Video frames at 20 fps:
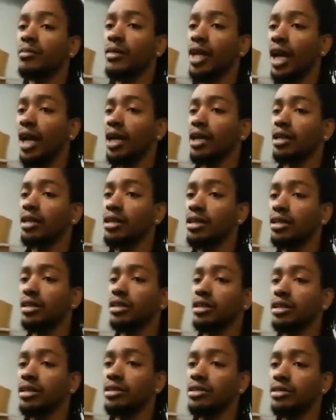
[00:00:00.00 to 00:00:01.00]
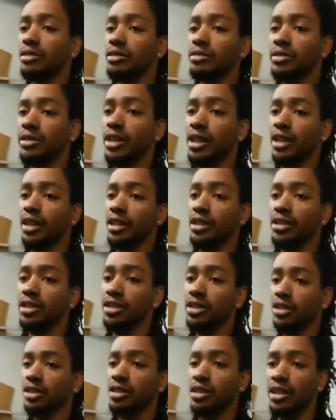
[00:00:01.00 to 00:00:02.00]
I could, you know what I'm saying, and
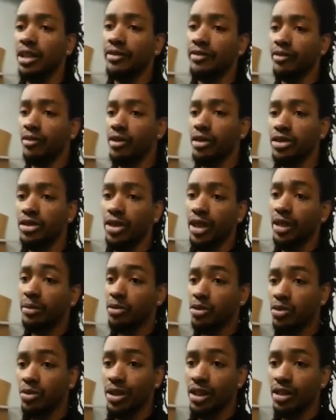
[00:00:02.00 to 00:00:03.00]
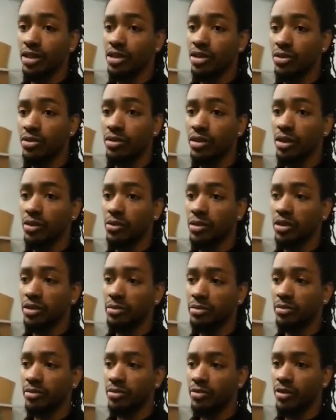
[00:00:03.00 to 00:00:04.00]
just differentiate between the two, and it
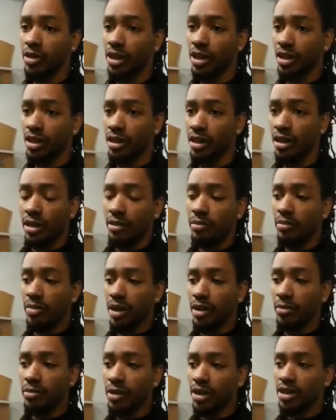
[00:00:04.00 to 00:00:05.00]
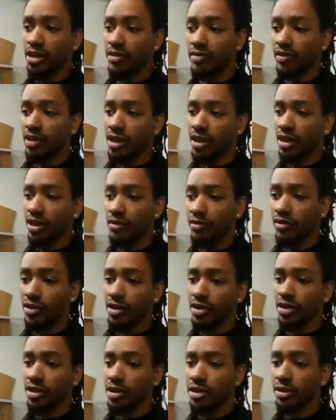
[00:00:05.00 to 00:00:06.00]
wouldn't really be much of a
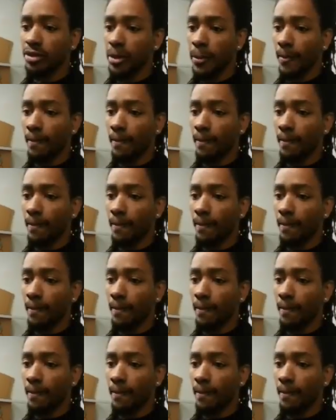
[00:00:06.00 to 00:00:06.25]
difference.